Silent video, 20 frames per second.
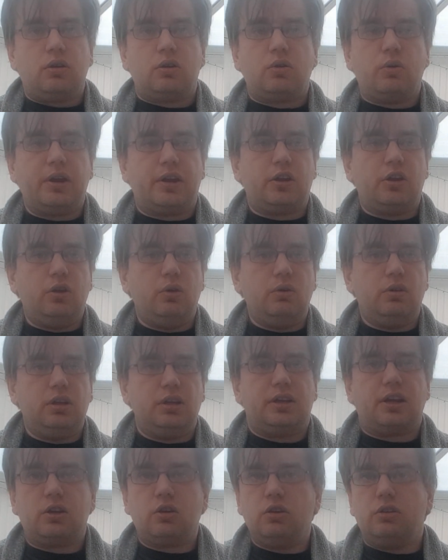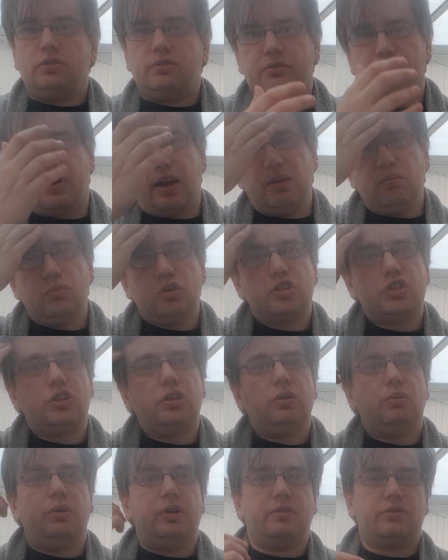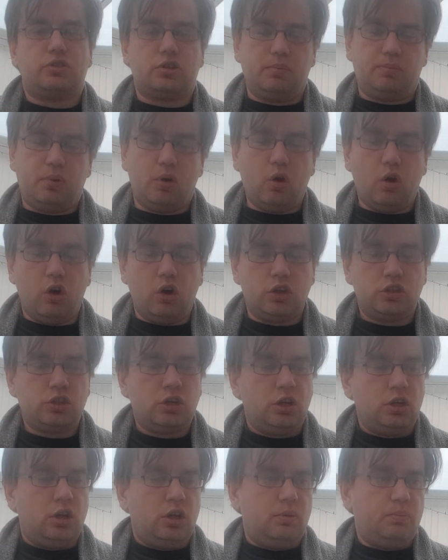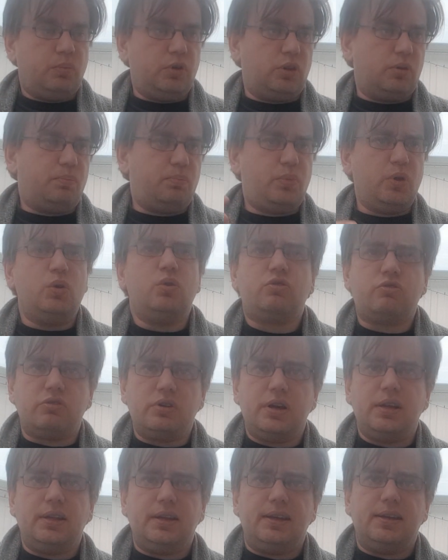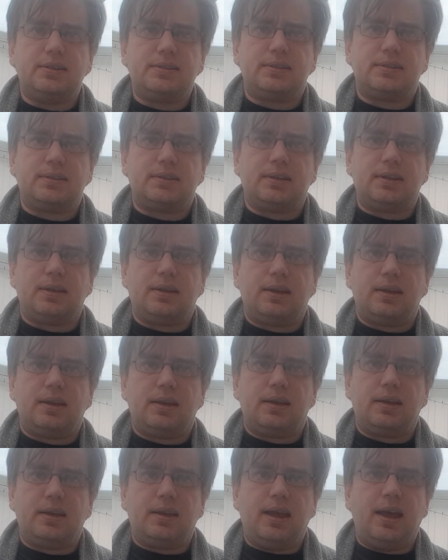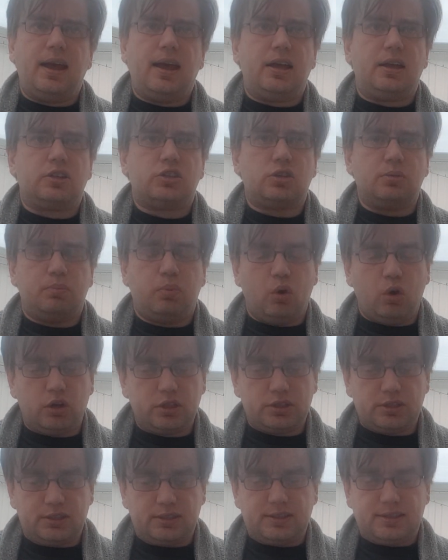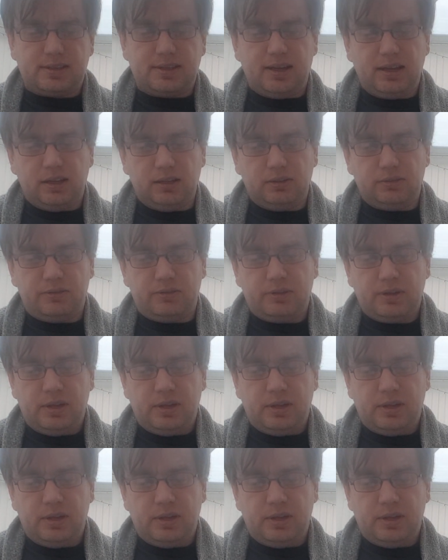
Quick Googling, I couldn't find much in the way of support, but the book really is supports itself.